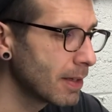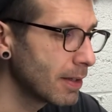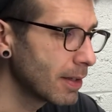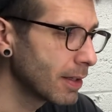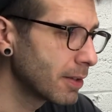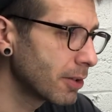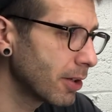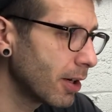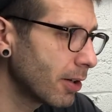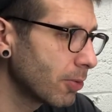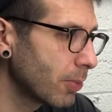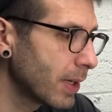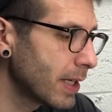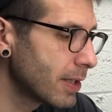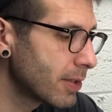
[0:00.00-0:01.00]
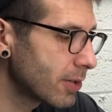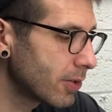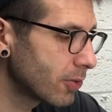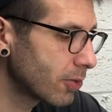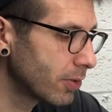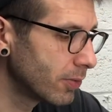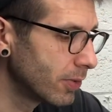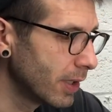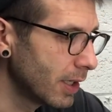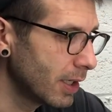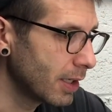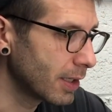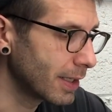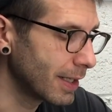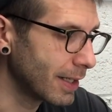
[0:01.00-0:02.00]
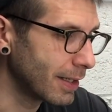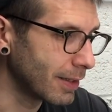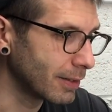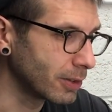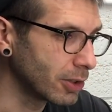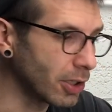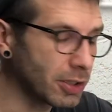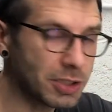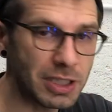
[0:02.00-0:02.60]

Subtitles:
that there are ways to sort of launch